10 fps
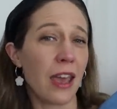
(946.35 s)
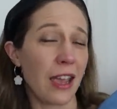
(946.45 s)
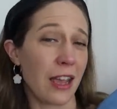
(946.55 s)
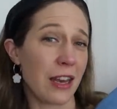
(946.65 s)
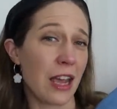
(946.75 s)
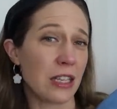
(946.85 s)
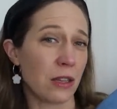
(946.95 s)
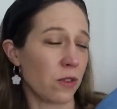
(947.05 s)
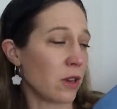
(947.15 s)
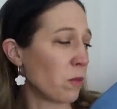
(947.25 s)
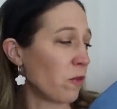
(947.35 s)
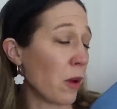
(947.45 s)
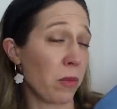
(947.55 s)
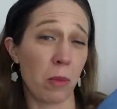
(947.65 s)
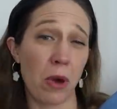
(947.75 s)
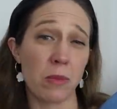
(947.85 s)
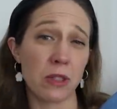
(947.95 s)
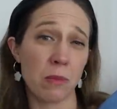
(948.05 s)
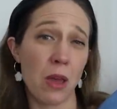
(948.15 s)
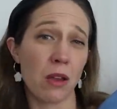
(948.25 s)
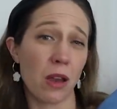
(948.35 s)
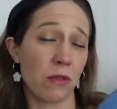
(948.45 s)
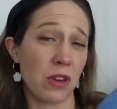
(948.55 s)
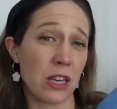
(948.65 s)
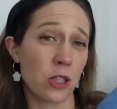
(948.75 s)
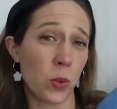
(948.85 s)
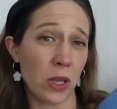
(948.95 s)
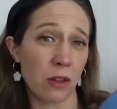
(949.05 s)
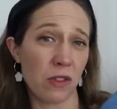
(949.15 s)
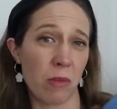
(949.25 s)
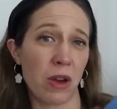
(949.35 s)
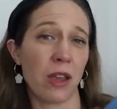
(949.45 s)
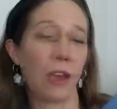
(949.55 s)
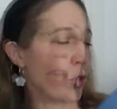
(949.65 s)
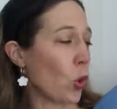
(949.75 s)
in a different fabric, perhaps some lovely twill fabric,